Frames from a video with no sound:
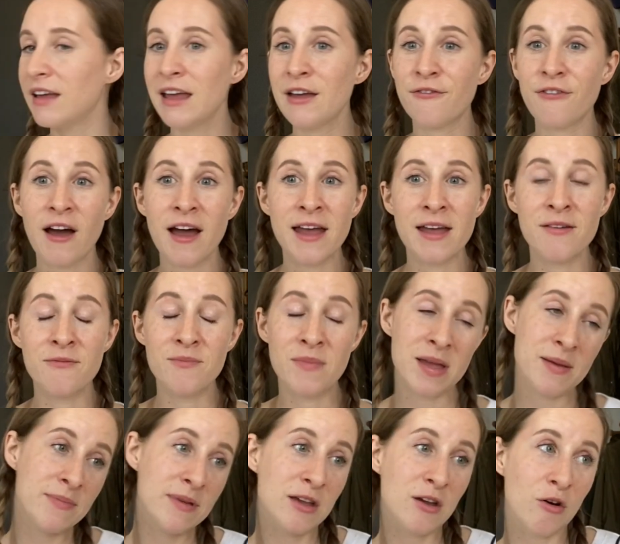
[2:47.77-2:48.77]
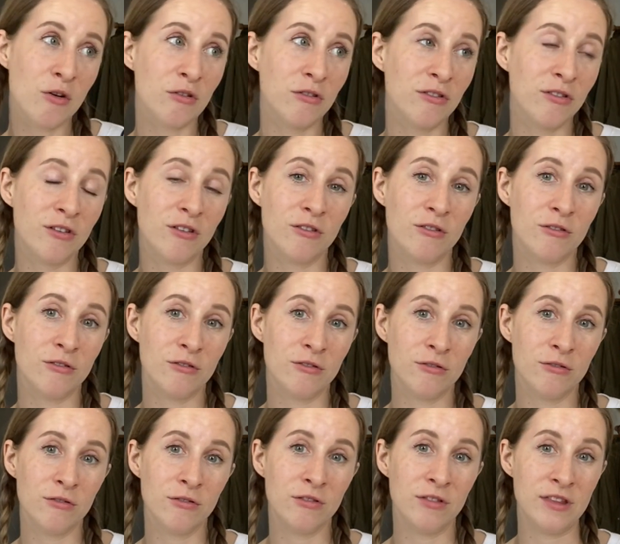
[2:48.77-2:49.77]
if I maybe go
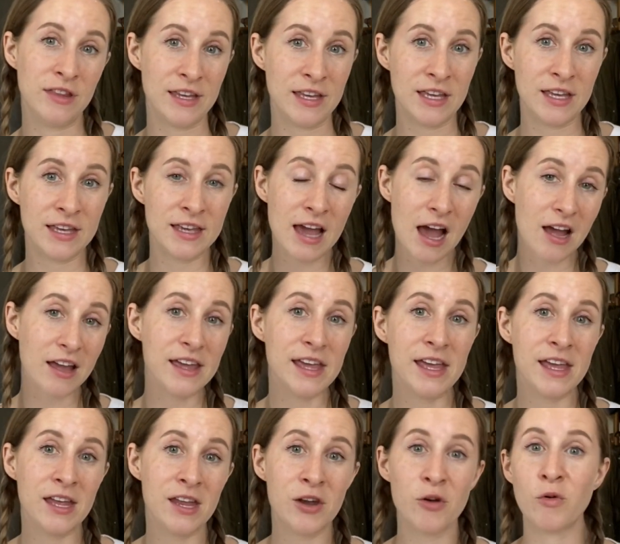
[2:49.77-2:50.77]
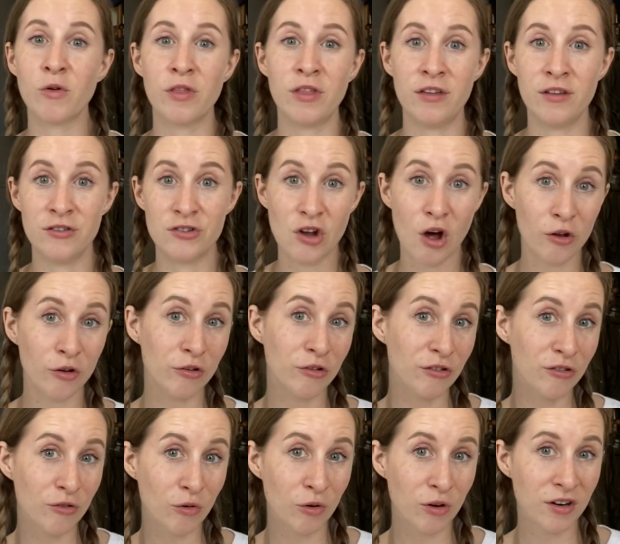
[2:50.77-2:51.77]
to the hyakken or the dollar
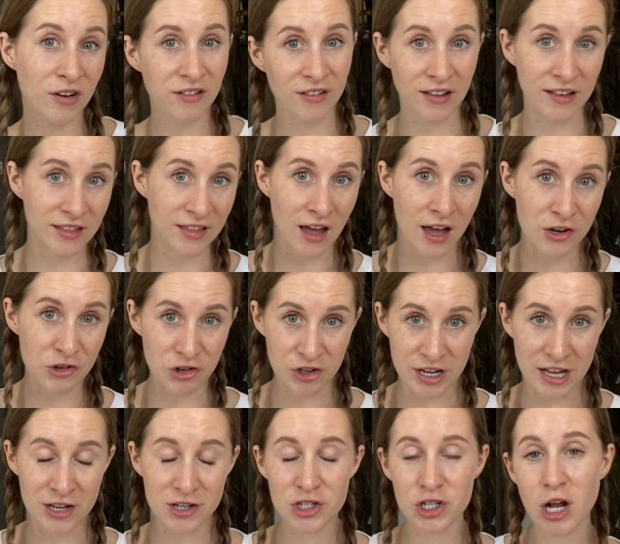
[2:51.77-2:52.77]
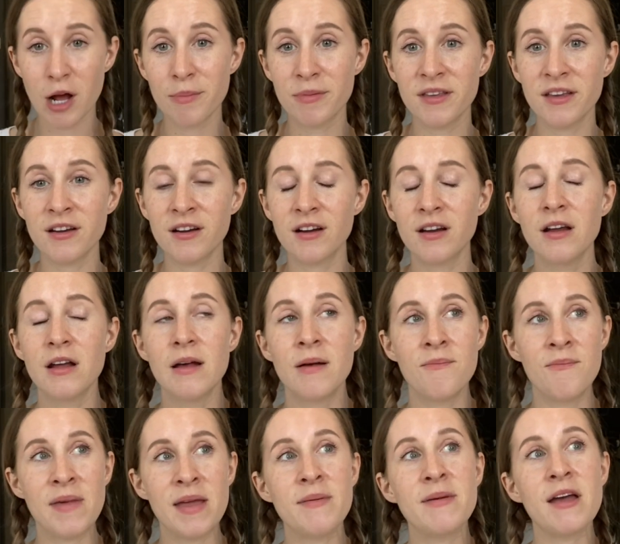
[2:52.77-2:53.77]
stores, like the 100 yen shops here,
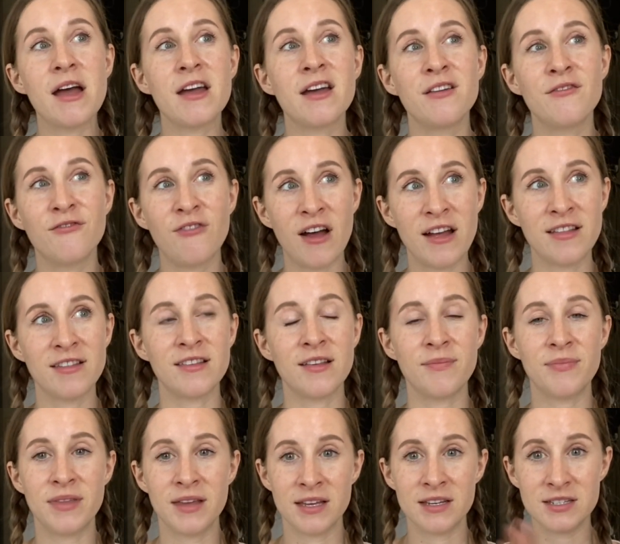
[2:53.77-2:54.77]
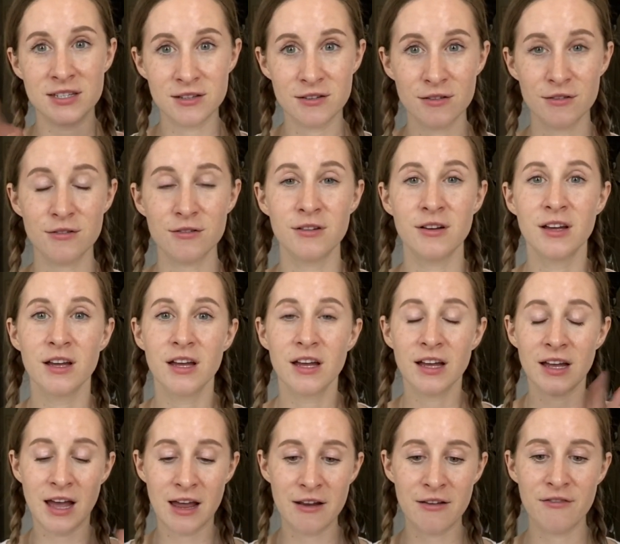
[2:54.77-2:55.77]
maybe I could find something to
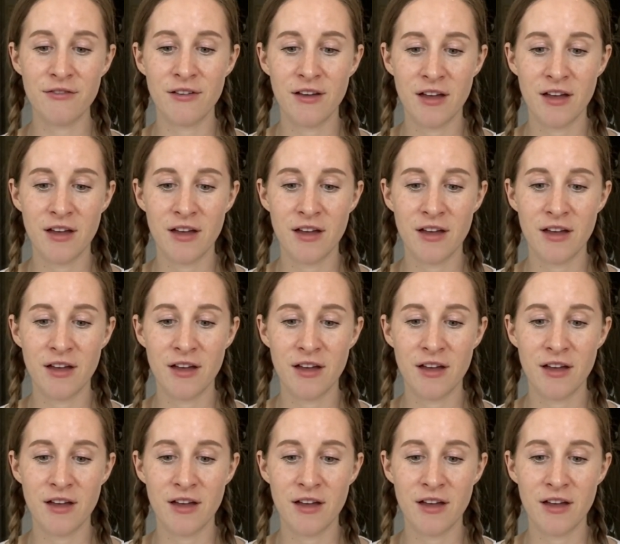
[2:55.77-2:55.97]
kind of